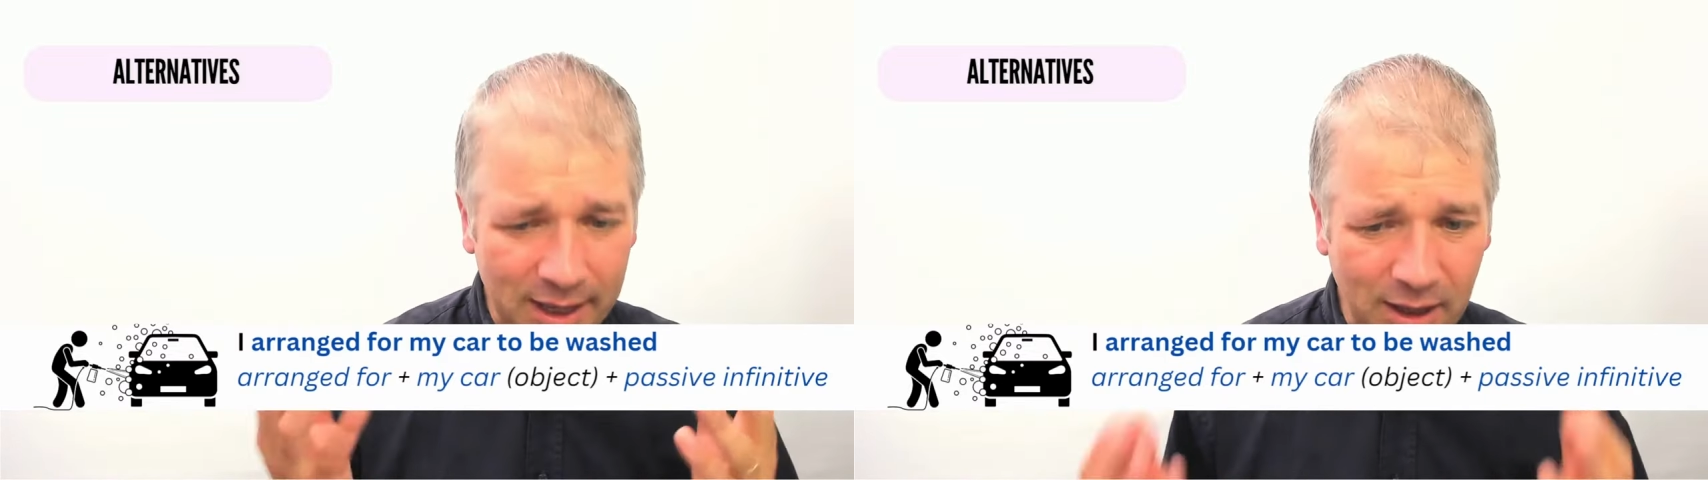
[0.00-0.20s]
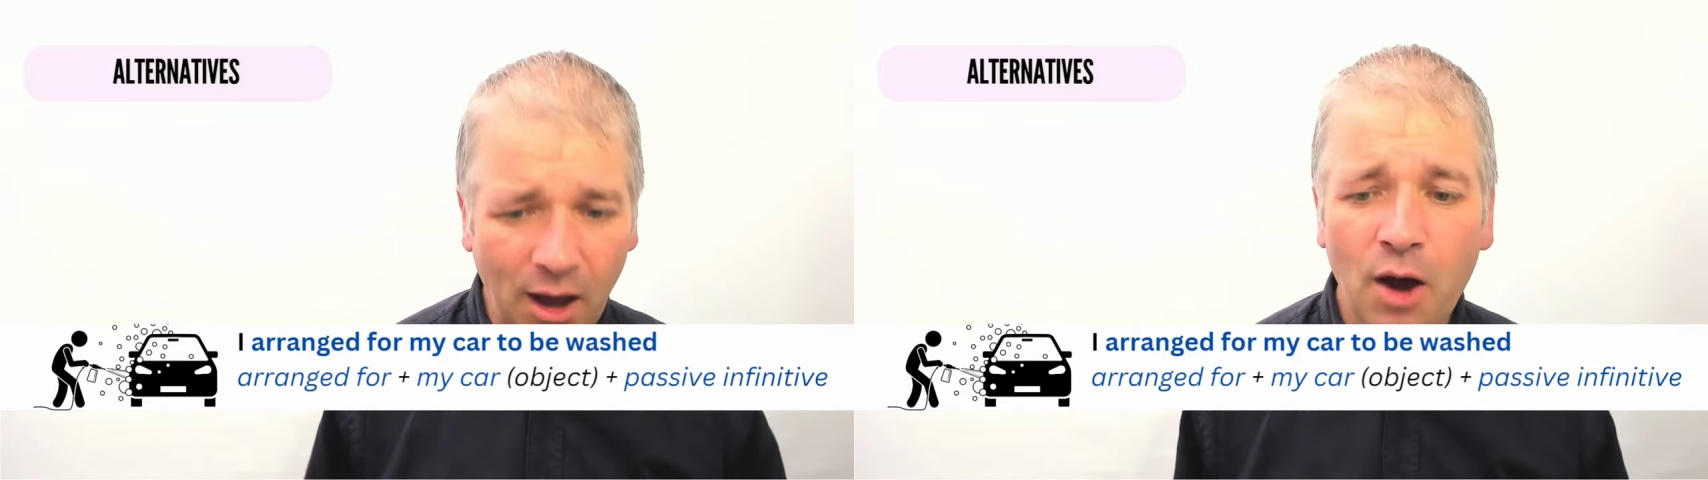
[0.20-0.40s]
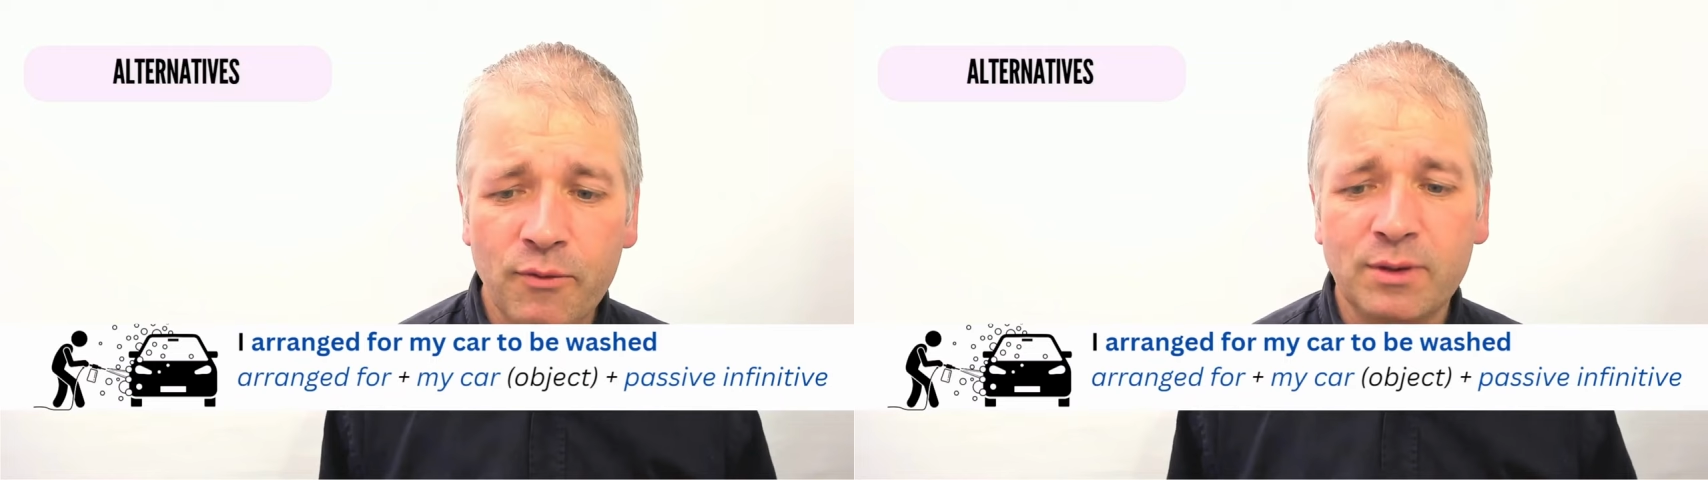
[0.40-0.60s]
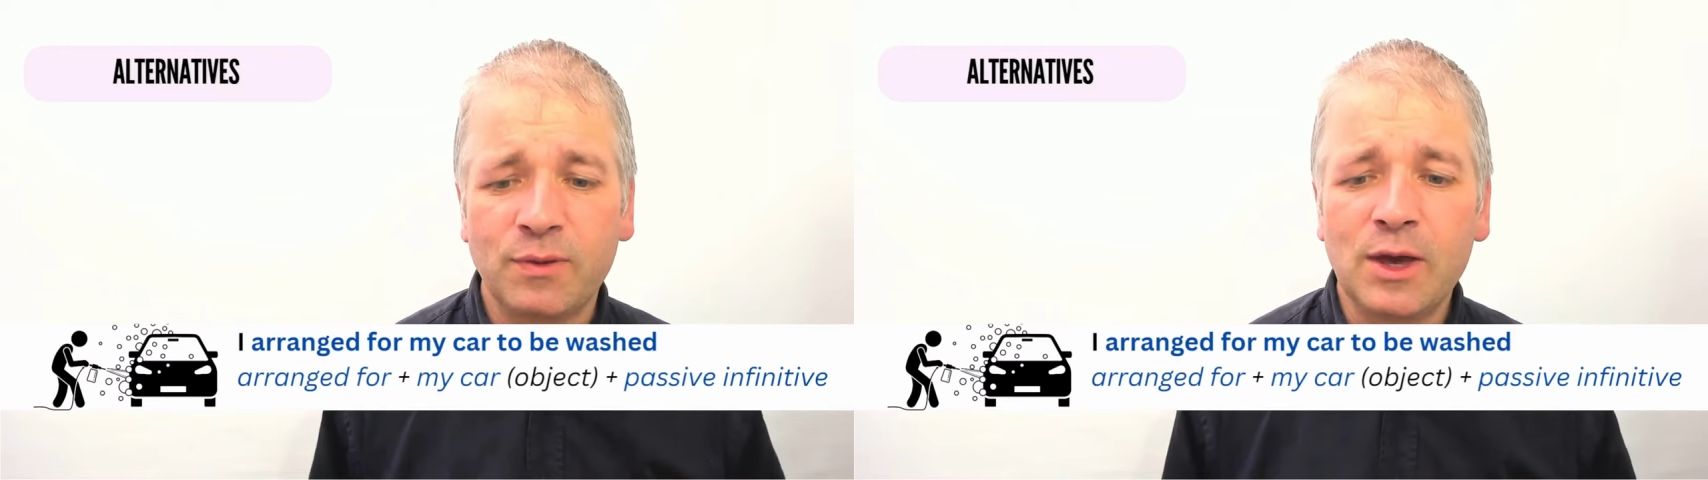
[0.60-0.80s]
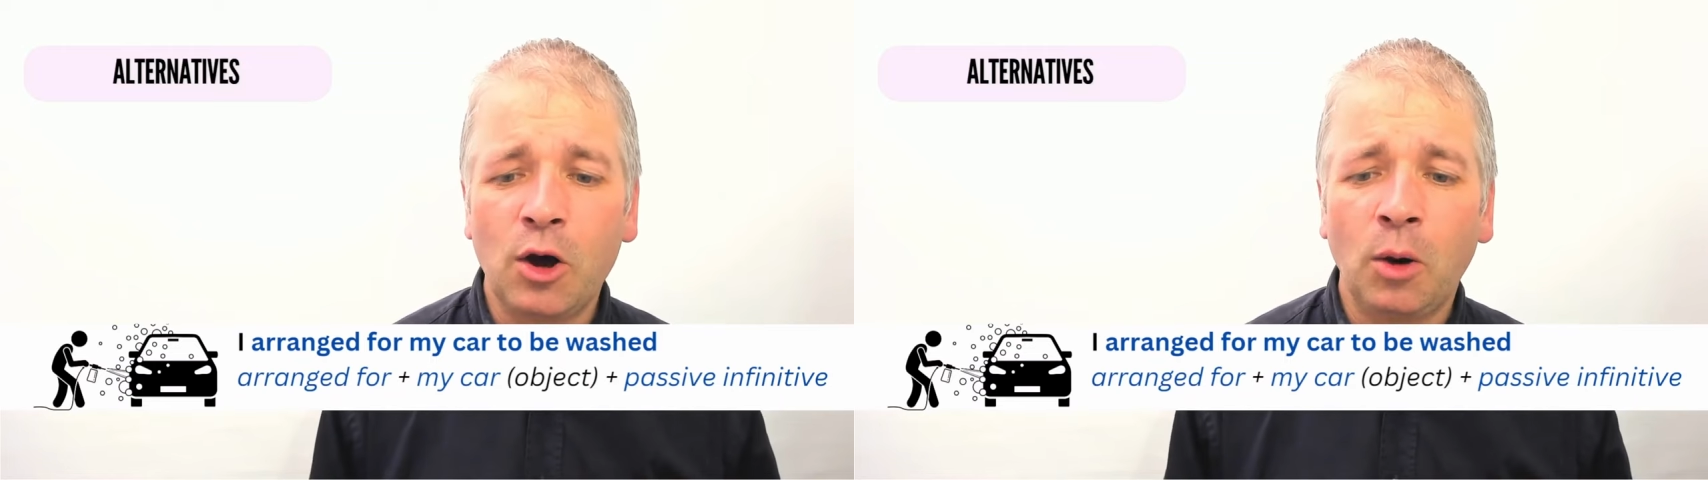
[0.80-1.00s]
car is
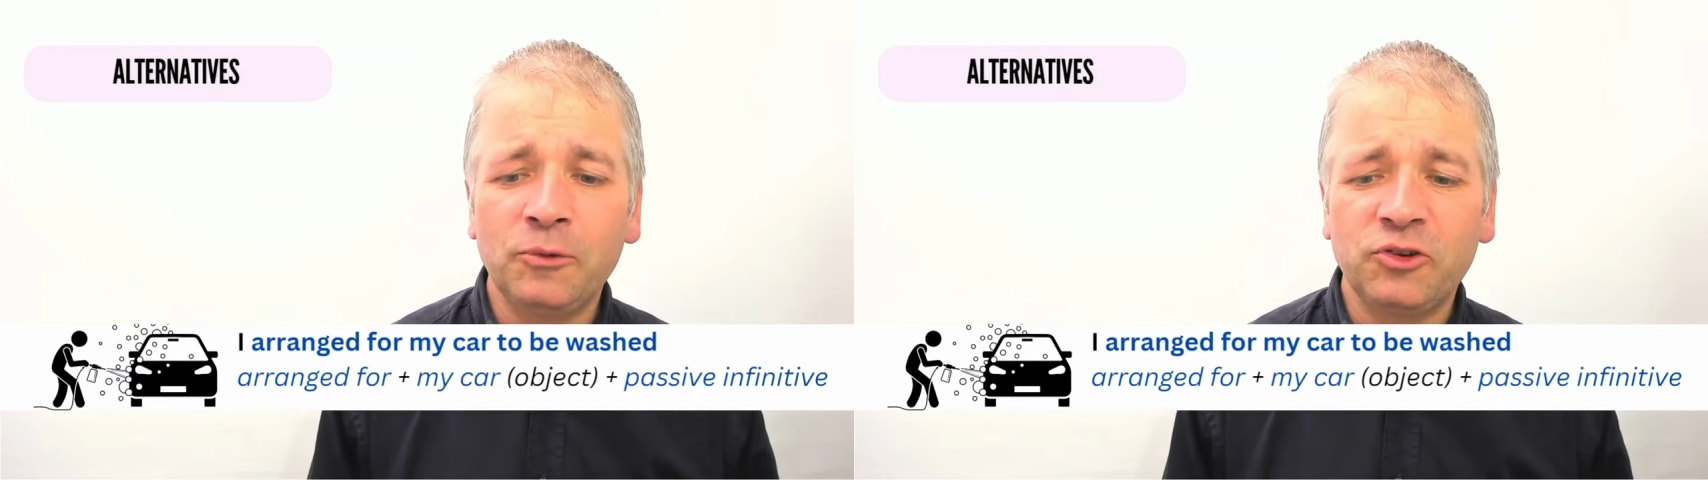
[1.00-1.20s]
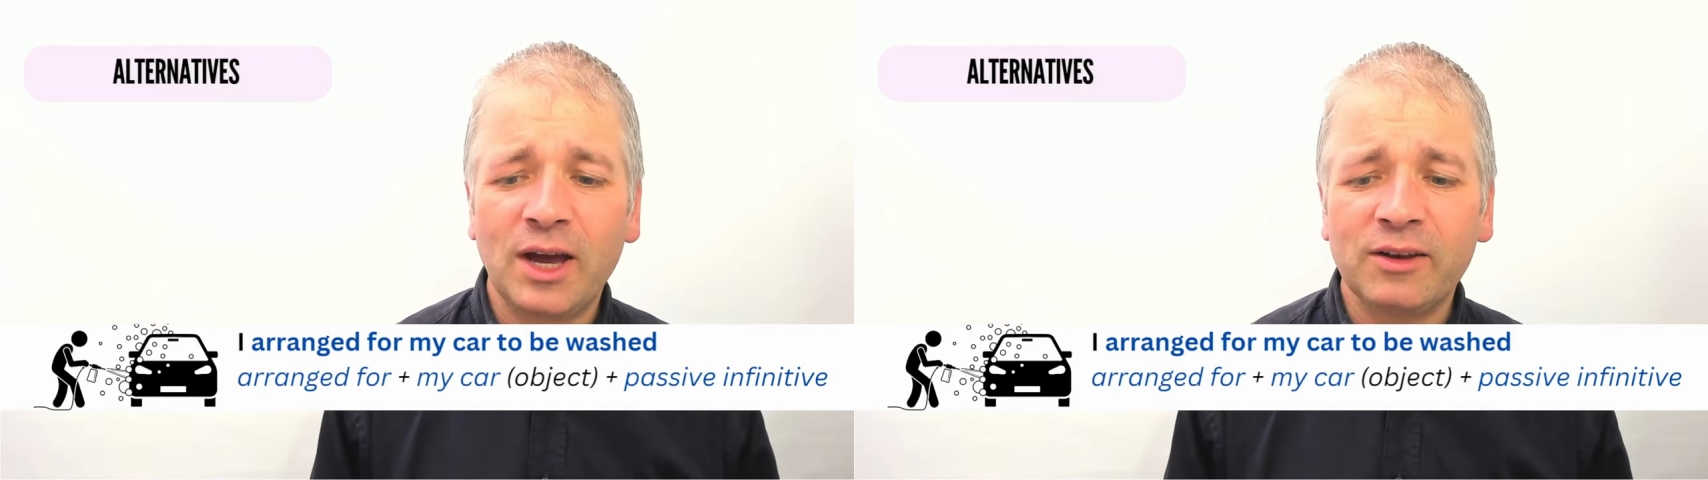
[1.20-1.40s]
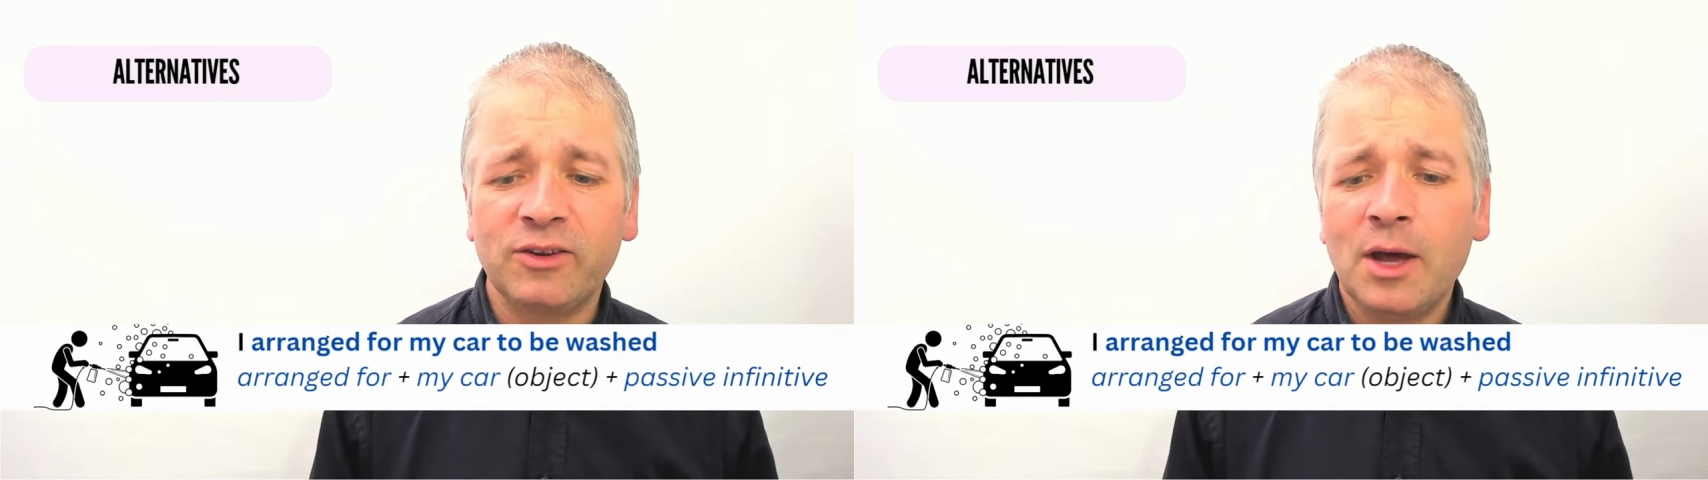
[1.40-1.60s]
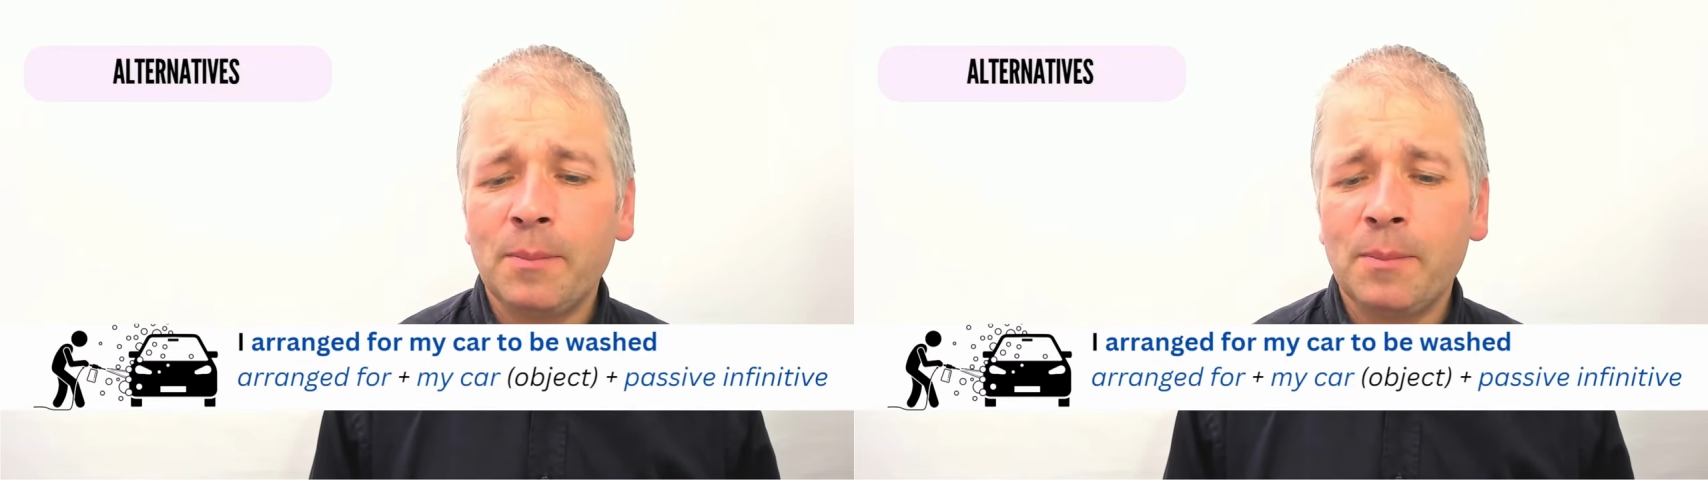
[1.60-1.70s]
the object.